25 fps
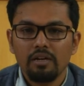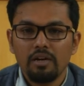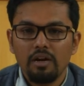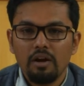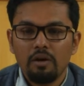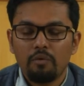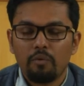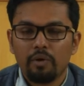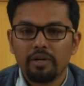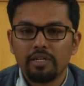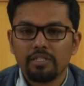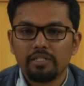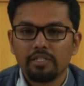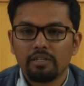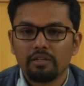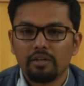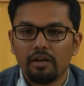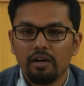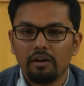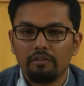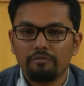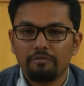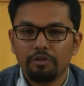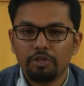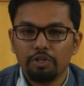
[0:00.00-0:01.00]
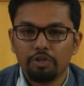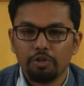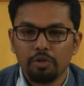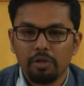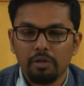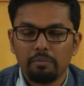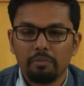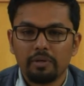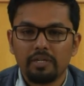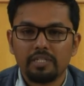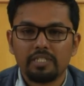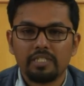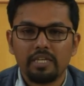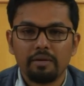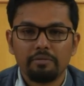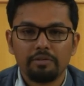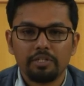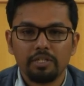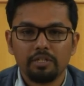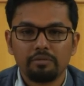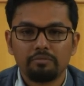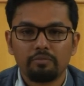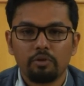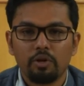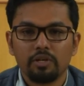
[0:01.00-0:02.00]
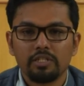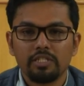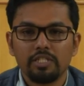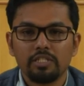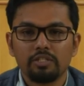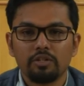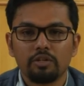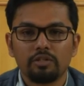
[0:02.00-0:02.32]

what is the uh, visual perception process